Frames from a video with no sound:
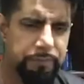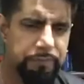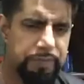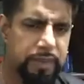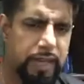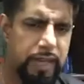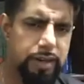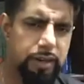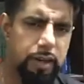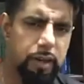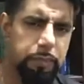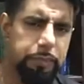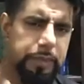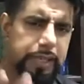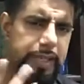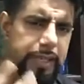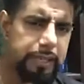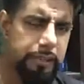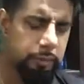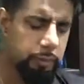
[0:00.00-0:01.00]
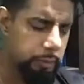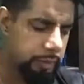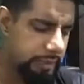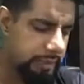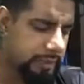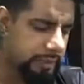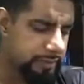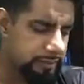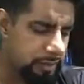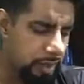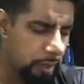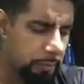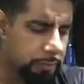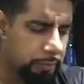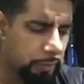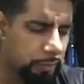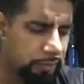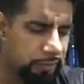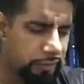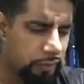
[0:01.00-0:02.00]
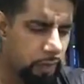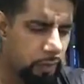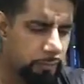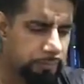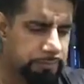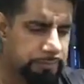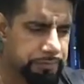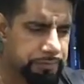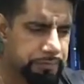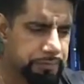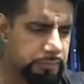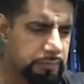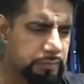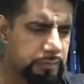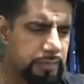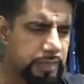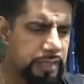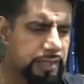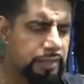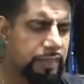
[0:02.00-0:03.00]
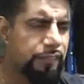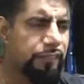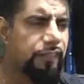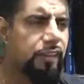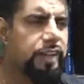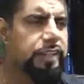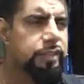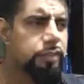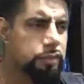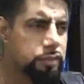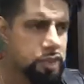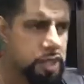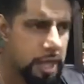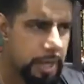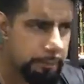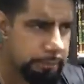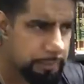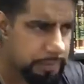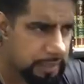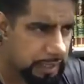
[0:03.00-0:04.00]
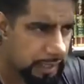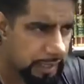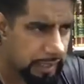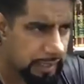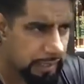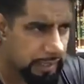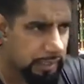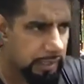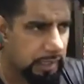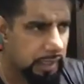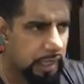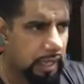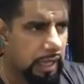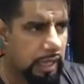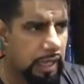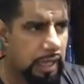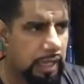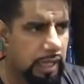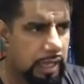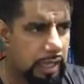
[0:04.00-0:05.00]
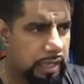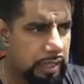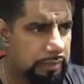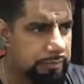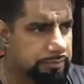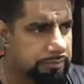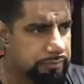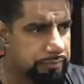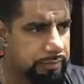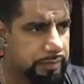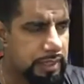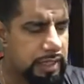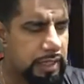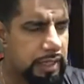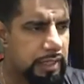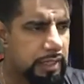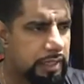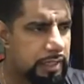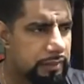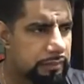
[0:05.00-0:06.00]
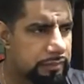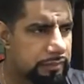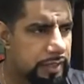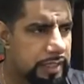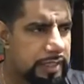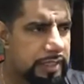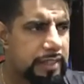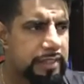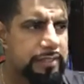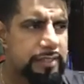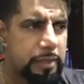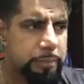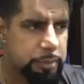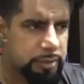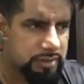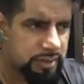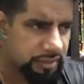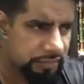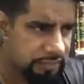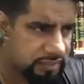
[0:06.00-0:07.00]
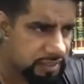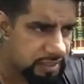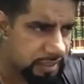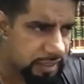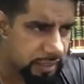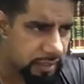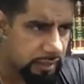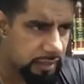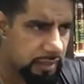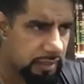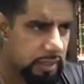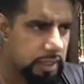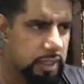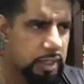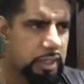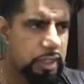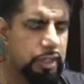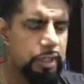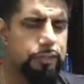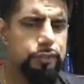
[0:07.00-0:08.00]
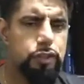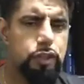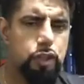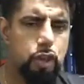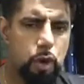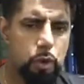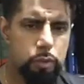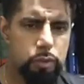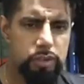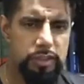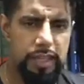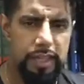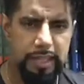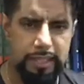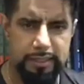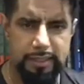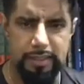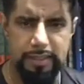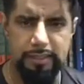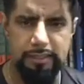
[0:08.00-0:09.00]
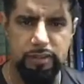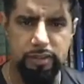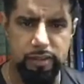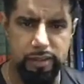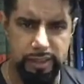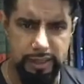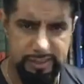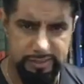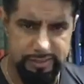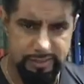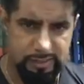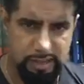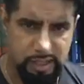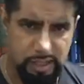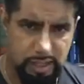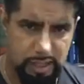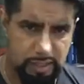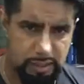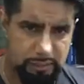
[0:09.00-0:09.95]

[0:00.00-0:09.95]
And I'll begin with an example from the final chapter um, uh, in Kitab al-Tafsir, if you go to the hadith on Isra,